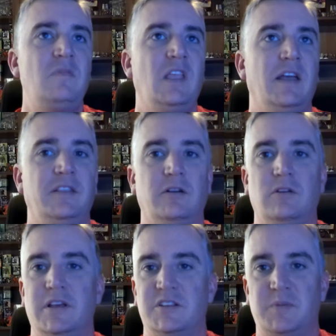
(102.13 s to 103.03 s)
and there
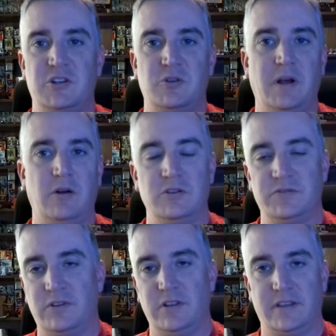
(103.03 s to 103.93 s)
are like special powers
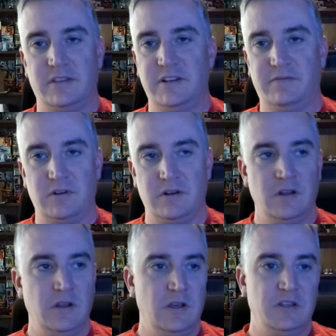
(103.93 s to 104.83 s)
for like the different
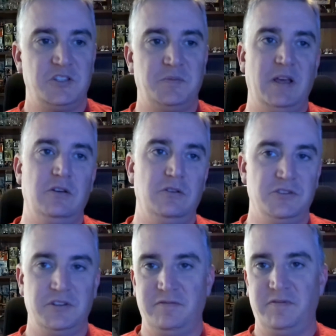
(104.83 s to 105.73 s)

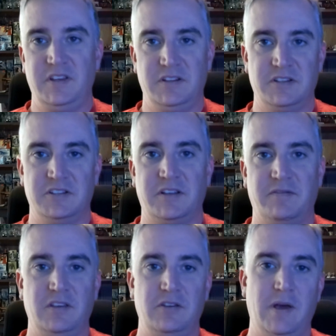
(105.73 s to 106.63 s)
spells and feats and
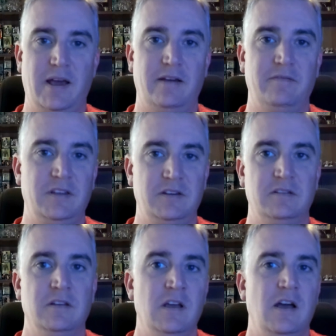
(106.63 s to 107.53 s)
stuff that you have.
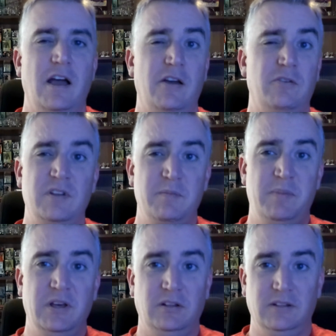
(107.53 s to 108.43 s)
In I only
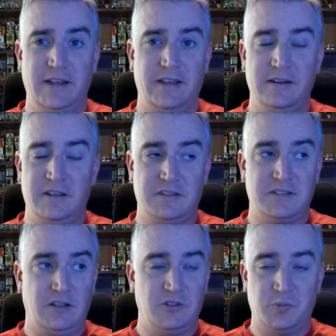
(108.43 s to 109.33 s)
built like an
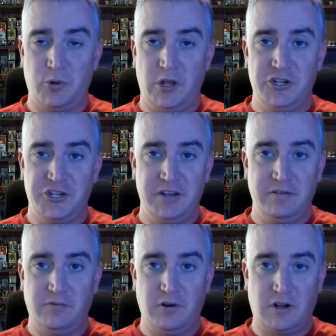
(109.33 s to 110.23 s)
Excel spreadsheet
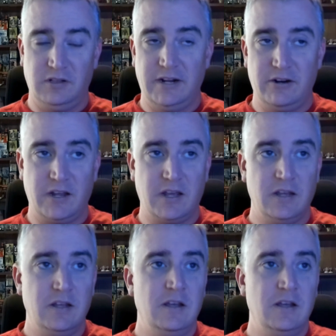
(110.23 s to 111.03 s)
for a cleric,